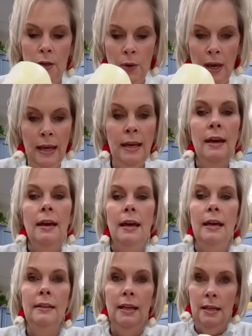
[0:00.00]
Okay,
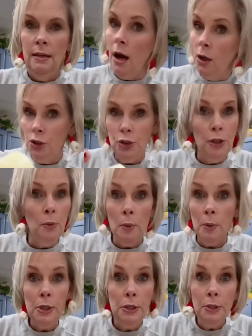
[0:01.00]
and then I'll show you what we're
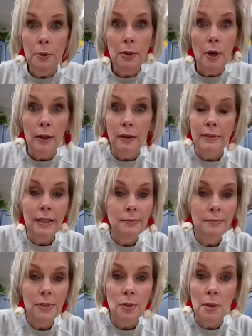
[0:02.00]
gonna do with all of it.
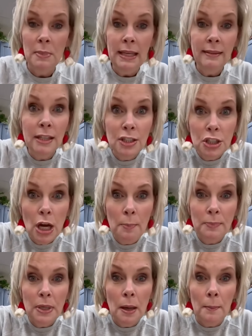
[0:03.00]
So let me get these chopped up.